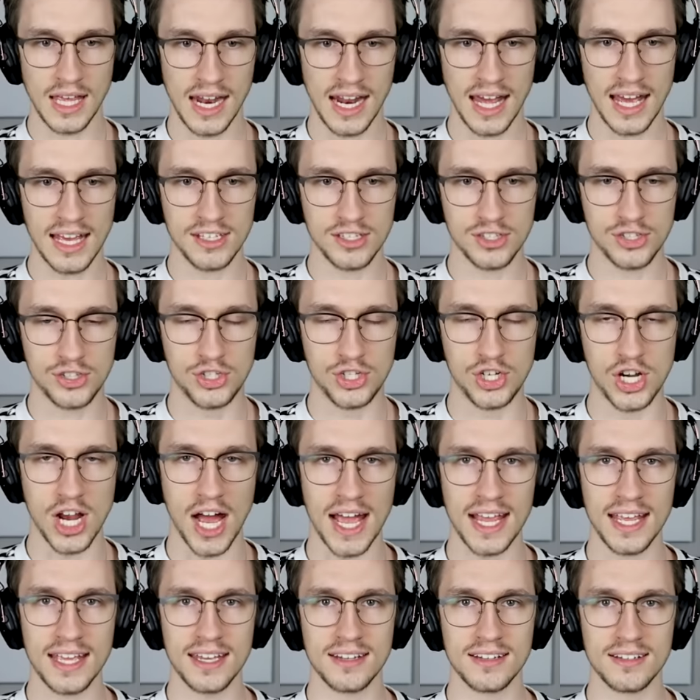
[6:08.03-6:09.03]
That has
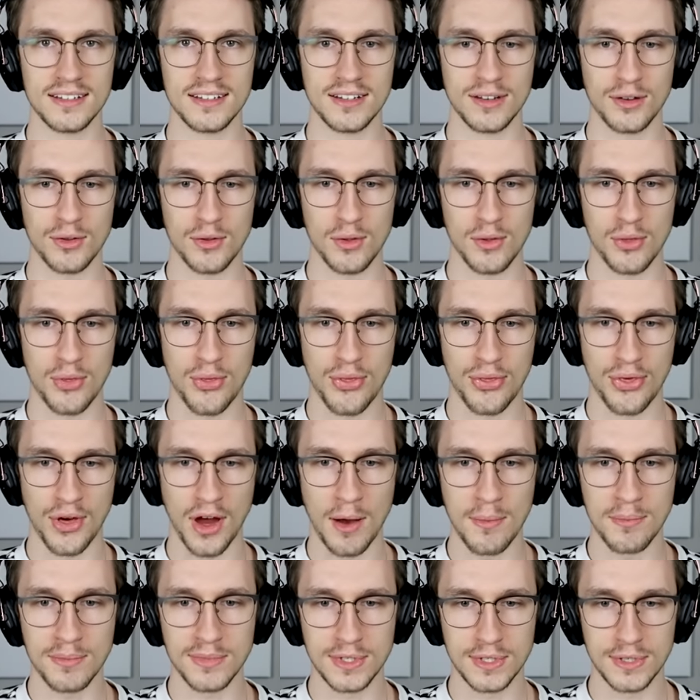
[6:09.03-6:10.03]
giant
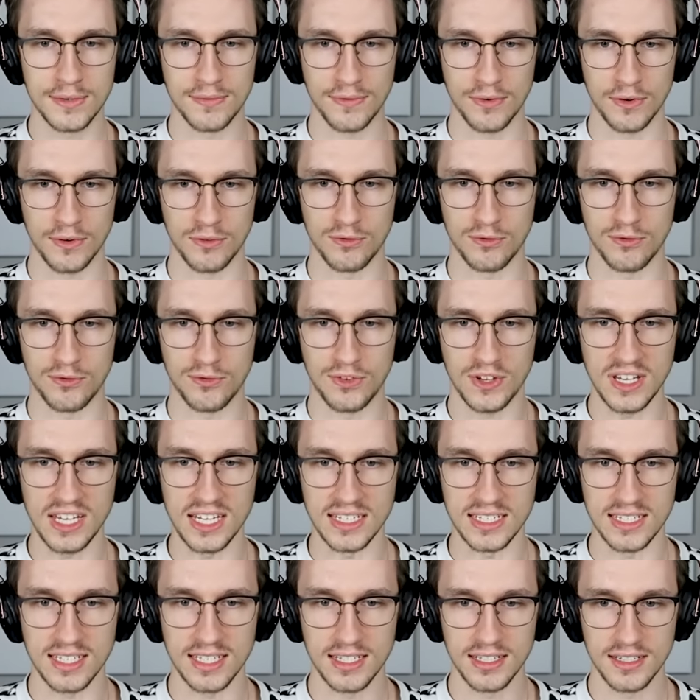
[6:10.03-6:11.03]
thumbs for
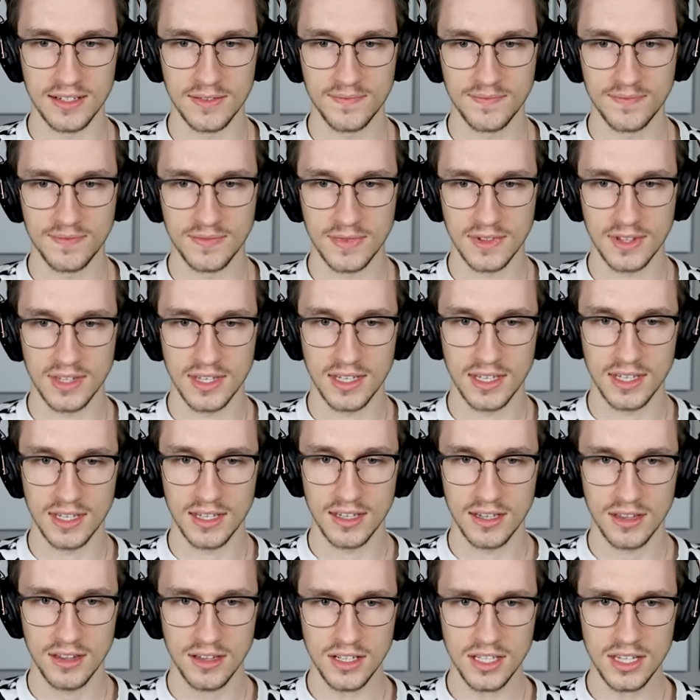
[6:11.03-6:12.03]
feet.
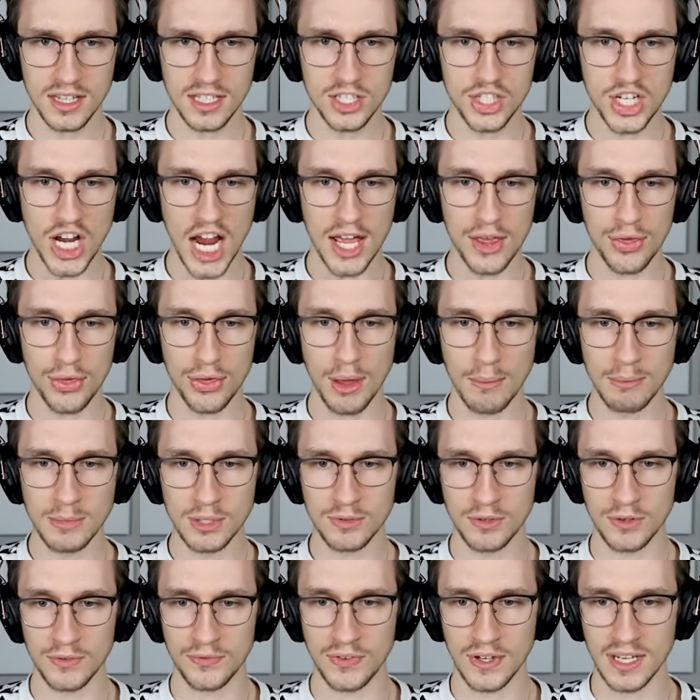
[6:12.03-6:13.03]
Look at the giant
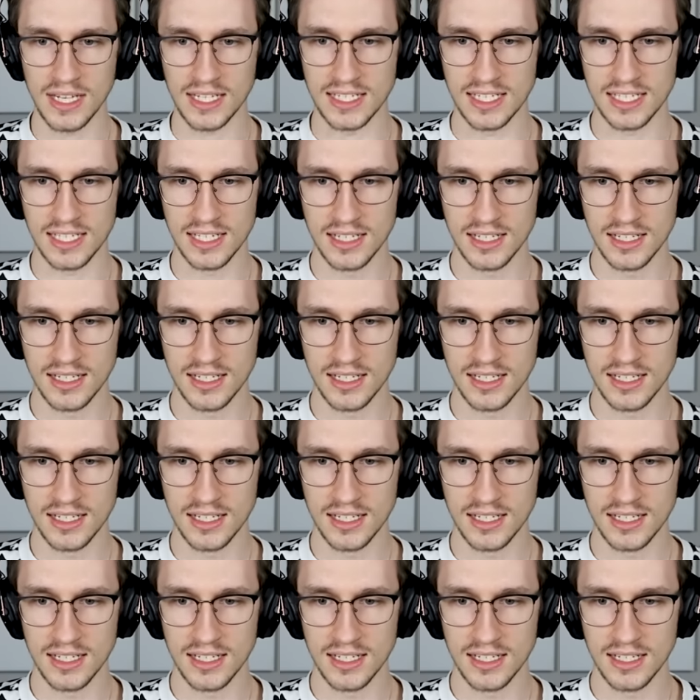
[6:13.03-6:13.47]
thumbs for feet.